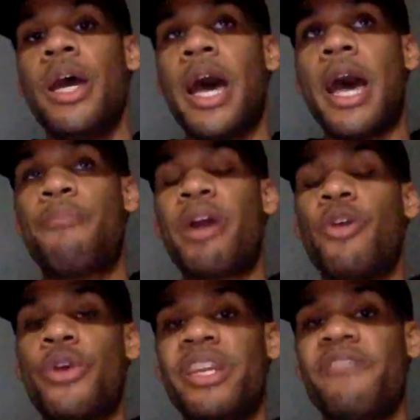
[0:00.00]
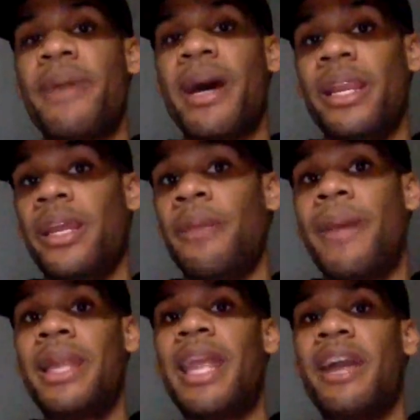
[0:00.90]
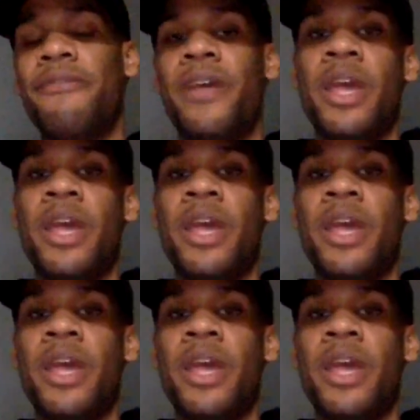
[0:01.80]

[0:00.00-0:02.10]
a priority of mine in my life.